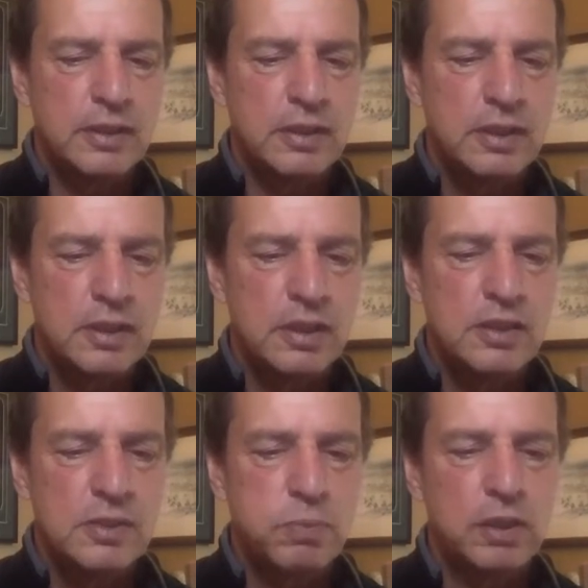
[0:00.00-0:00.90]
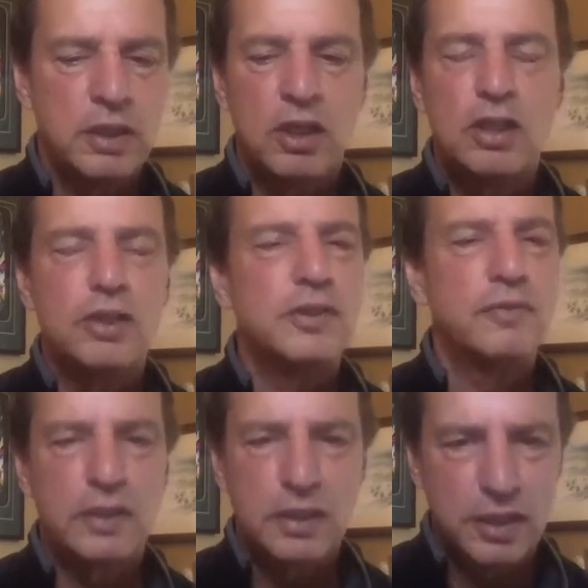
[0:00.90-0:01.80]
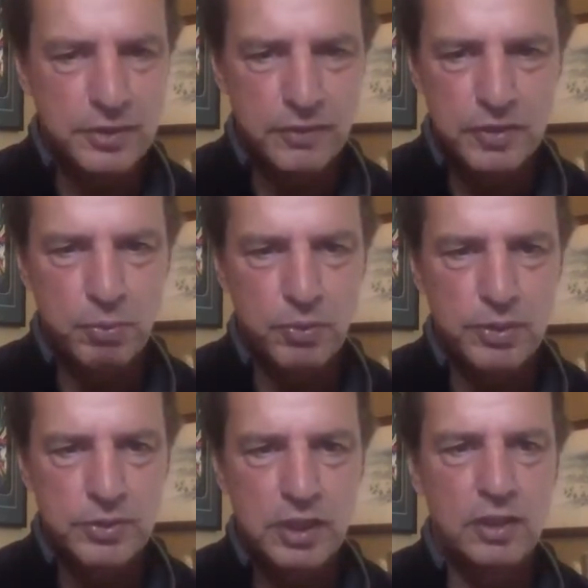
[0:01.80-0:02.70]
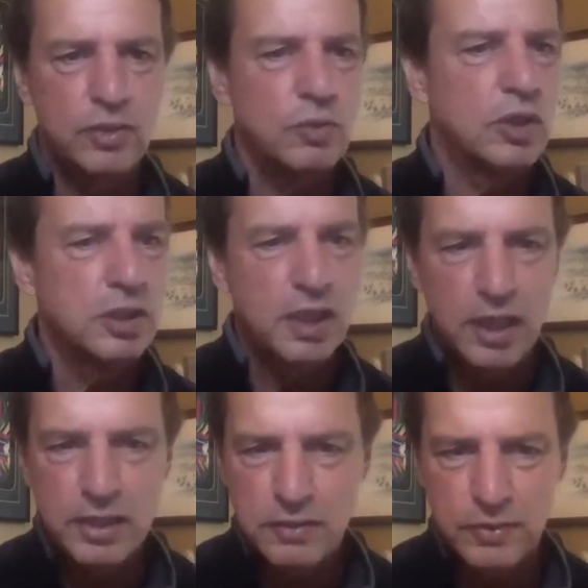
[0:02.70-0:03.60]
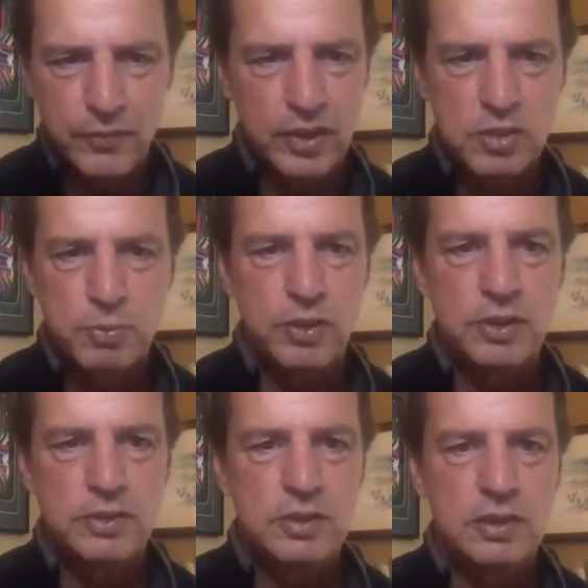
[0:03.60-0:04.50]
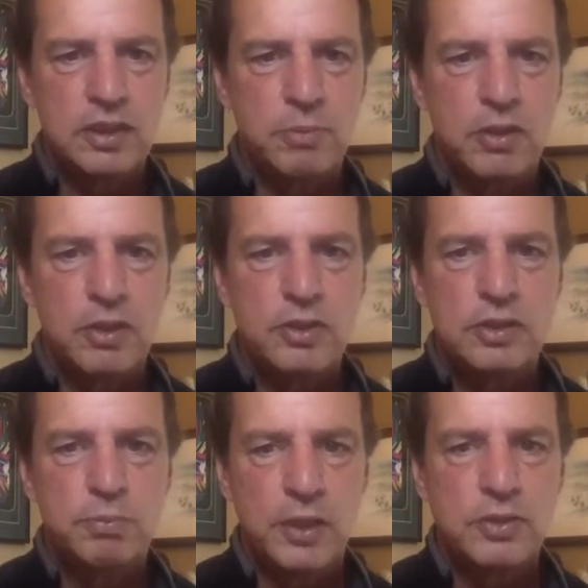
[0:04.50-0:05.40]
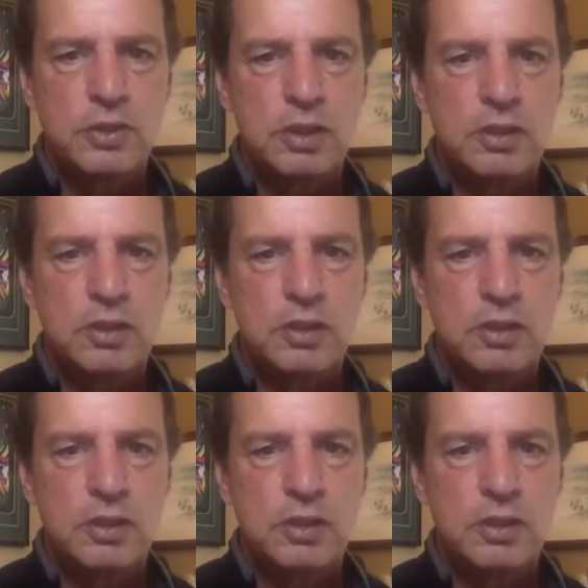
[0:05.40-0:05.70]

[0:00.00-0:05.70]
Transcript: kids play all different kinds of sports and do all kinds of different experiences, like Mary just mentioned.